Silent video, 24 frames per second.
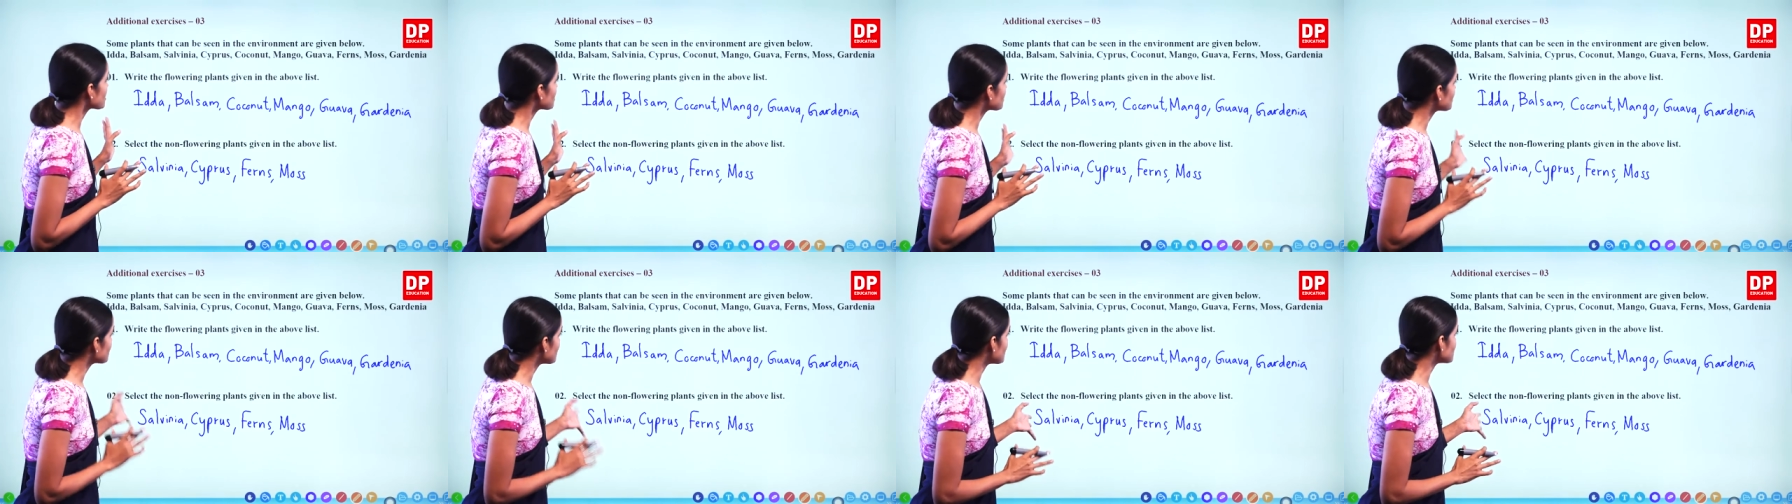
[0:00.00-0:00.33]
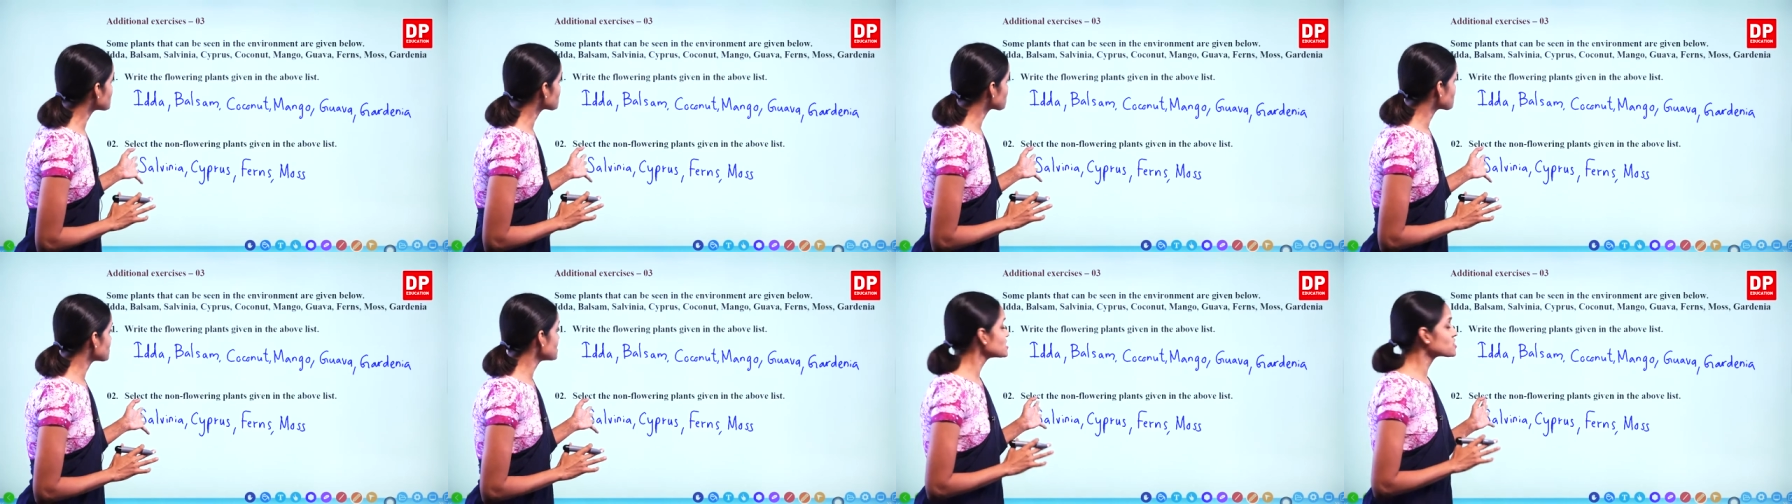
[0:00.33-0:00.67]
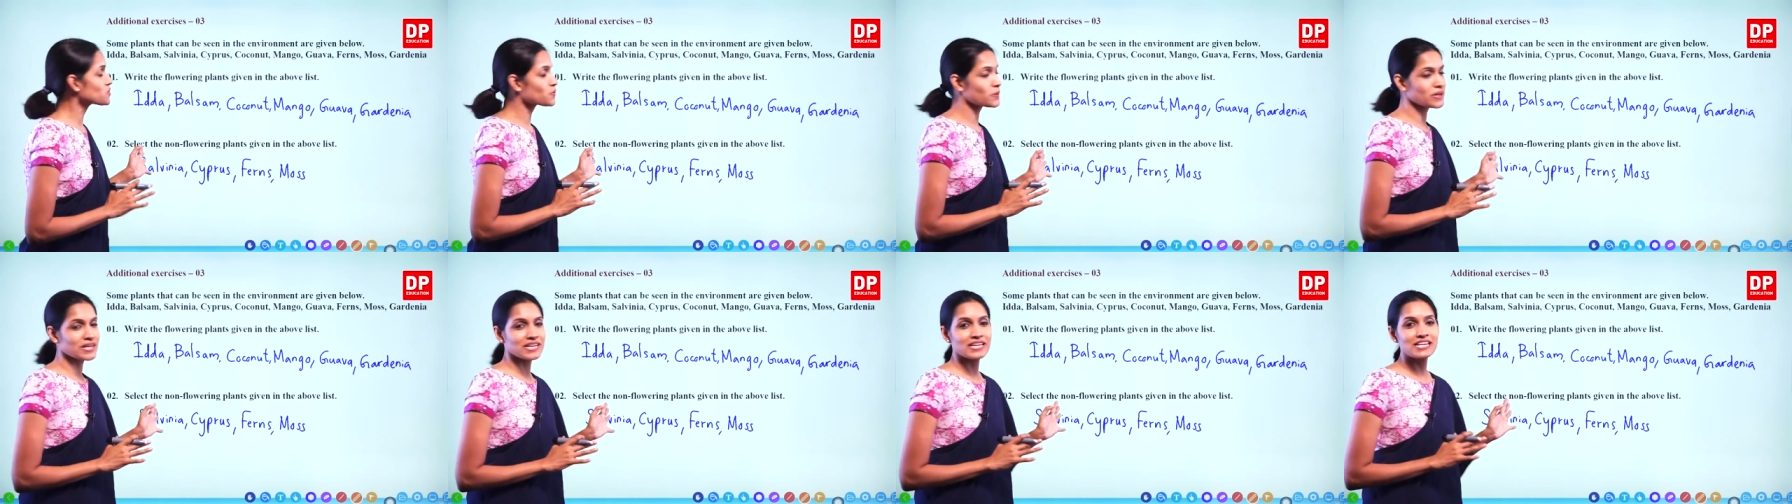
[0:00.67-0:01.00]
this
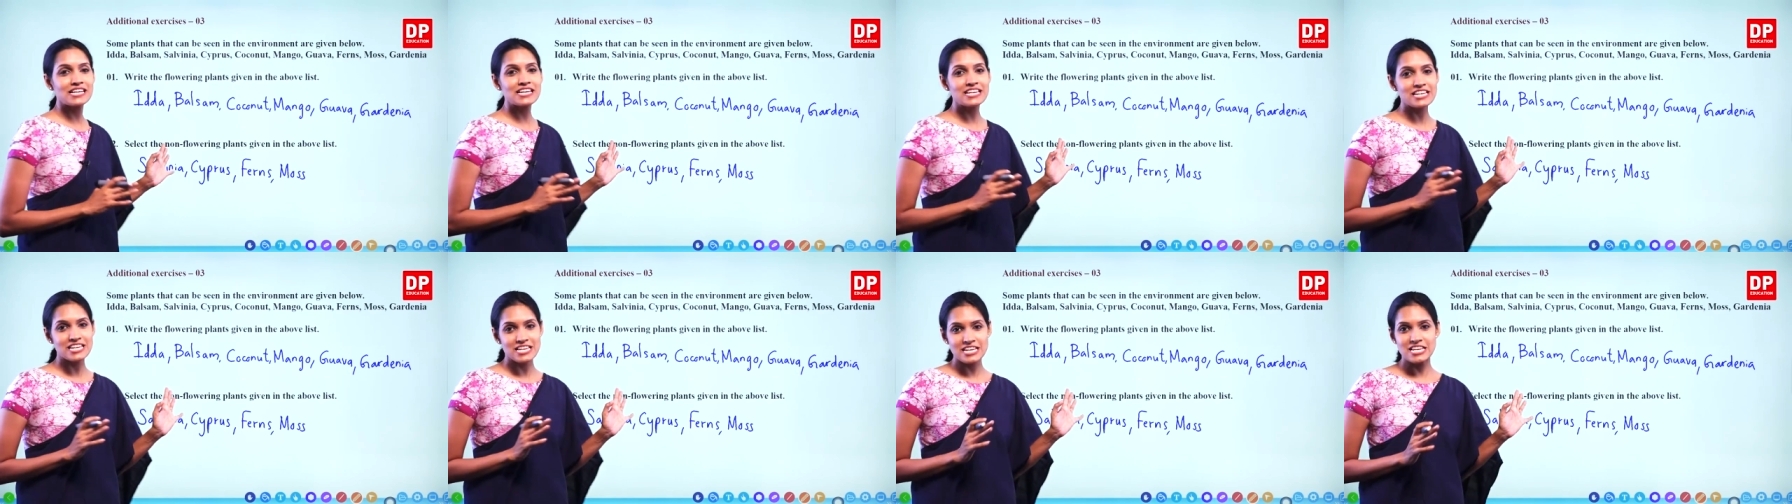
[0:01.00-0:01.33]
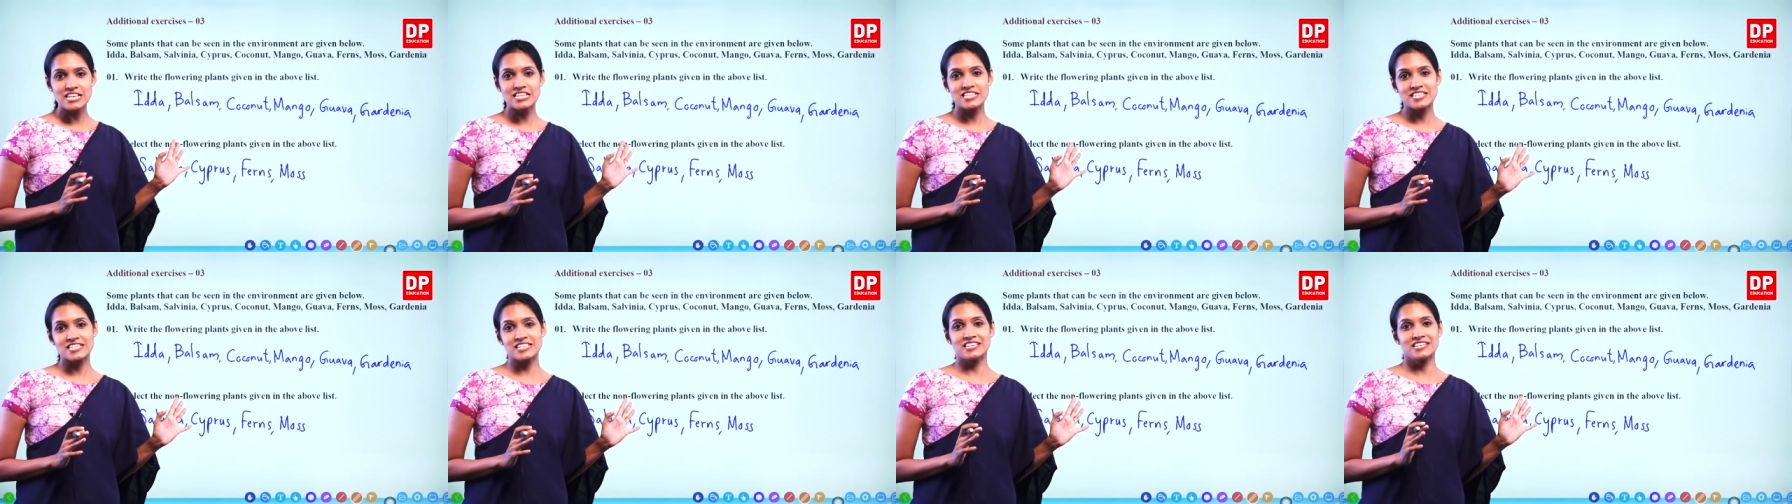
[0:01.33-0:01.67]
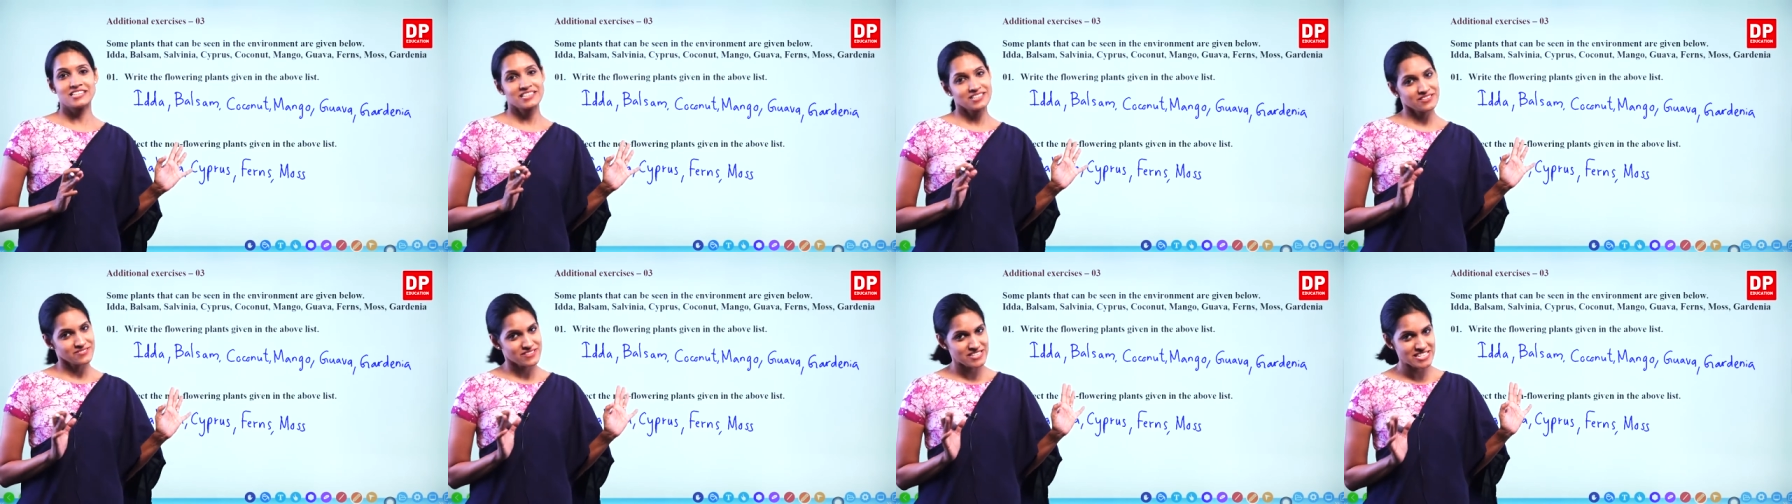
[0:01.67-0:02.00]
was really easy,
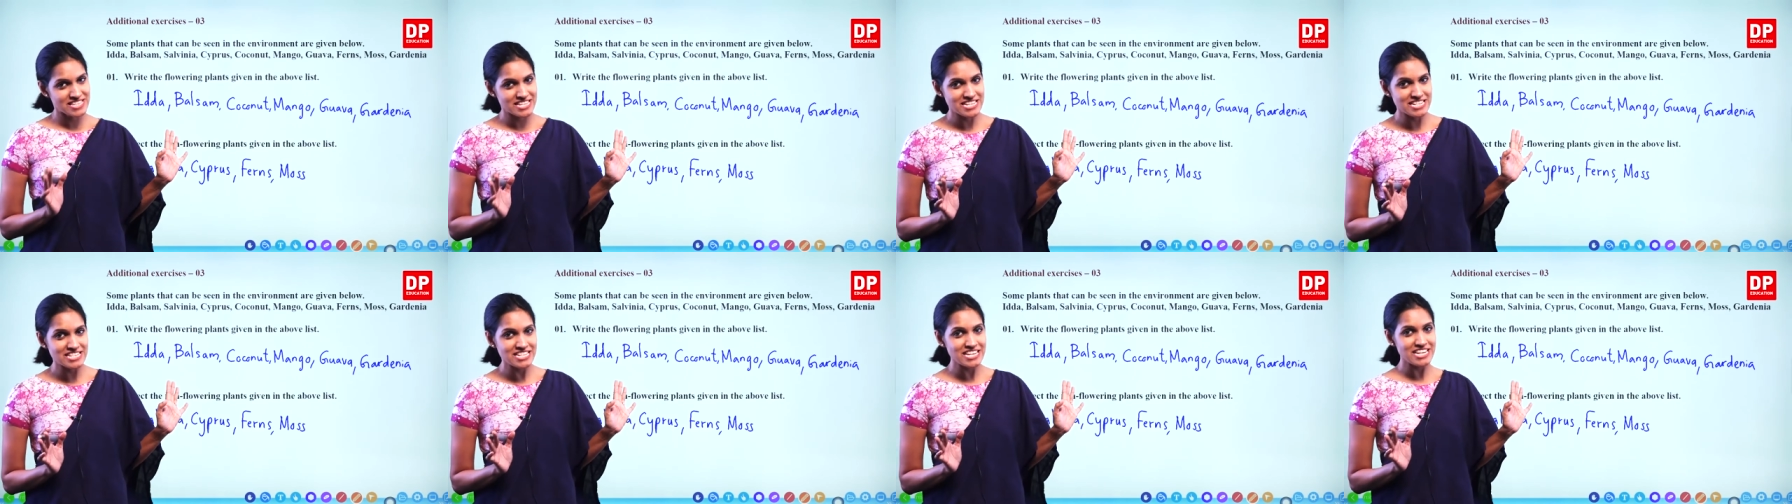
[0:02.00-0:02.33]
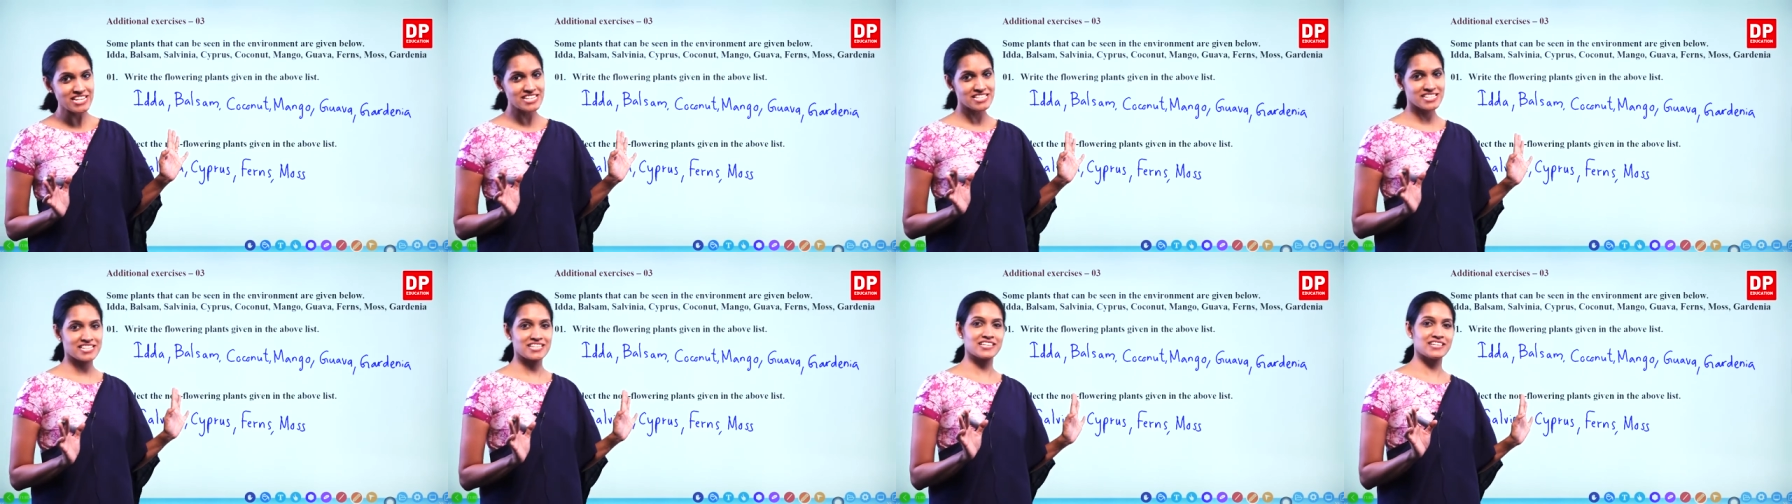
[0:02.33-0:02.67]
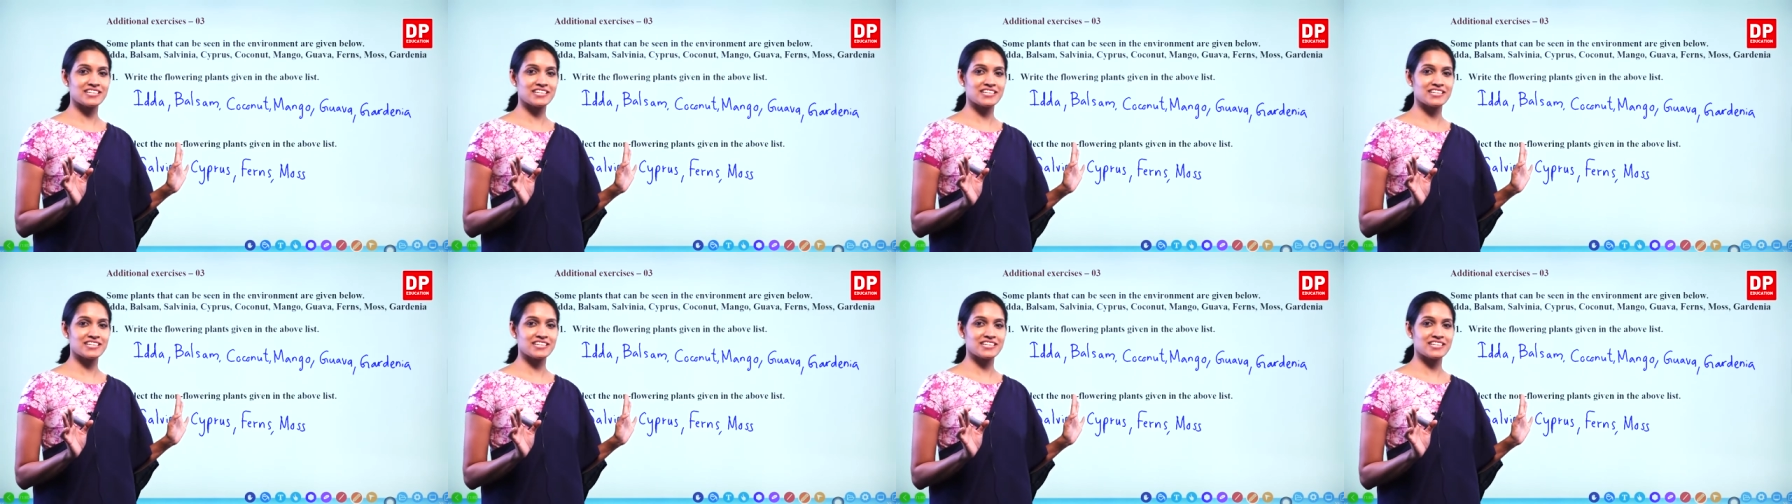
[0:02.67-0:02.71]
wasn't it?